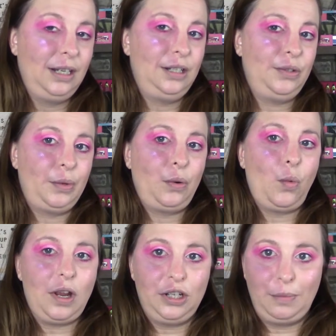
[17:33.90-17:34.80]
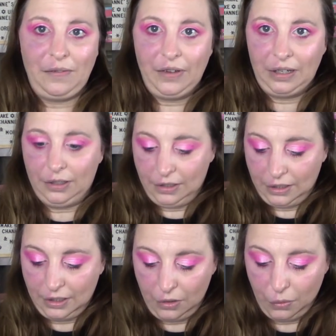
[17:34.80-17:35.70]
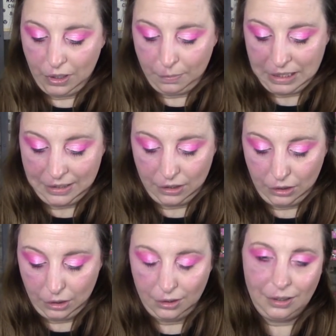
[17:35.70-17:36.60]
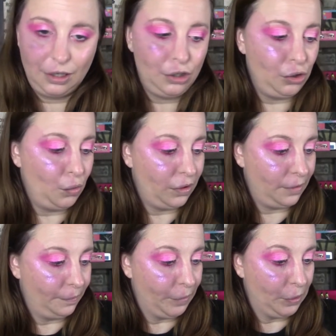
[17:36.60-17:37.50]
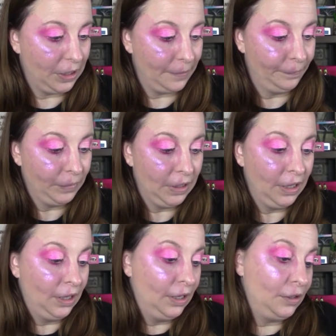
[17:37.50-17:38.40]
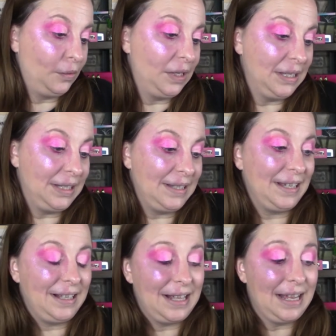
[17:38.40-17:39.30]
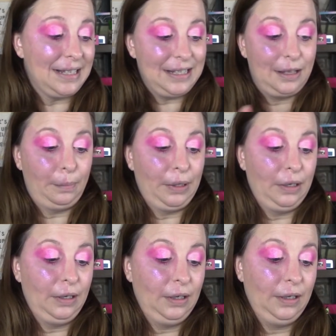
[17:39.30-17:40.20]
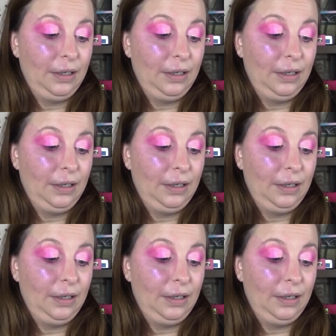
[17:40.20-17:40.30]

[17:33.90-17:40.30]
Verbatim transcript: Just want to wash my fingers because I don't want to mix the two of them. Okay, so this is the Glass Slipper.